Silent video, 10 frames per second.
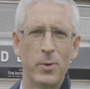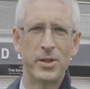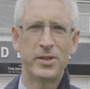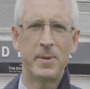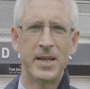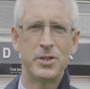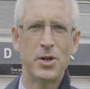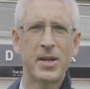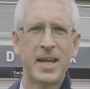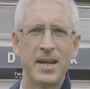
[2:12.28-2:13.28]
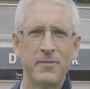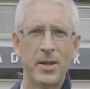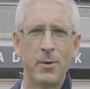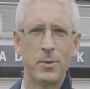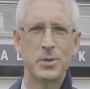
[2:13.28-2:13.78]
wanted to be a jockey, even
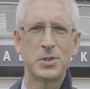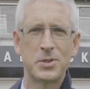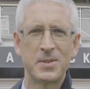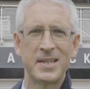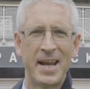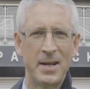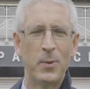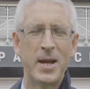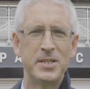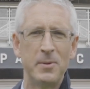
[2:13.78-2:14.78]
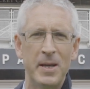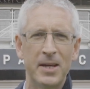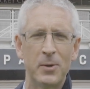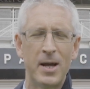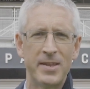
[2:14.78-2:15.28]
though I was getting way too big
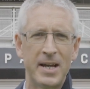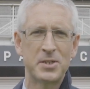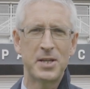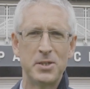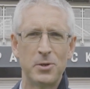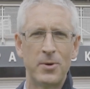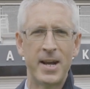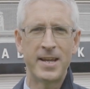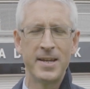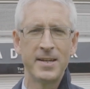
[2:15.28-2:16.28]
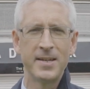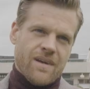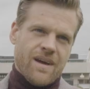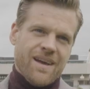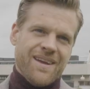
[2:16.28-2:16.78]
at that stage already.
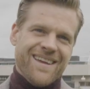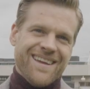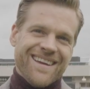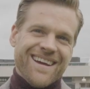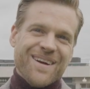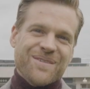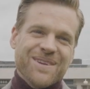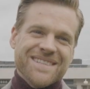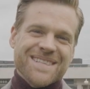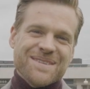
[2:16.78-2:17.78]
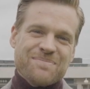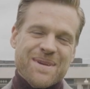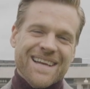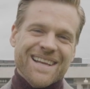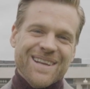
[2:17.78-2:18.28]
I wanted to
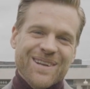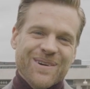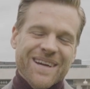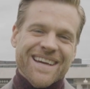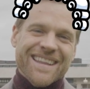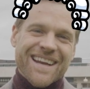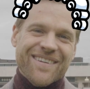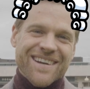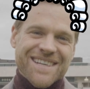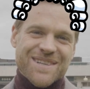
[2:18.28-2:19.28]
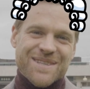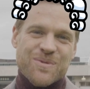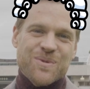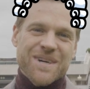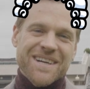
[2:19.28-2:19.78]
be a lawyer, then I realised you had to
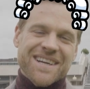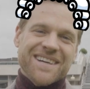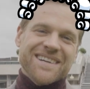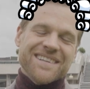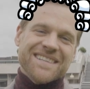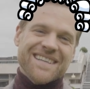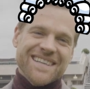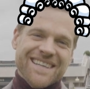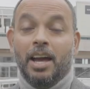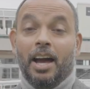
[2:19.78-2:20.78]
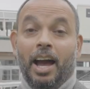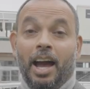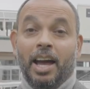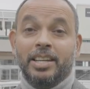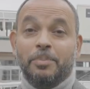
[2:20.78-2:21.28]
work hard.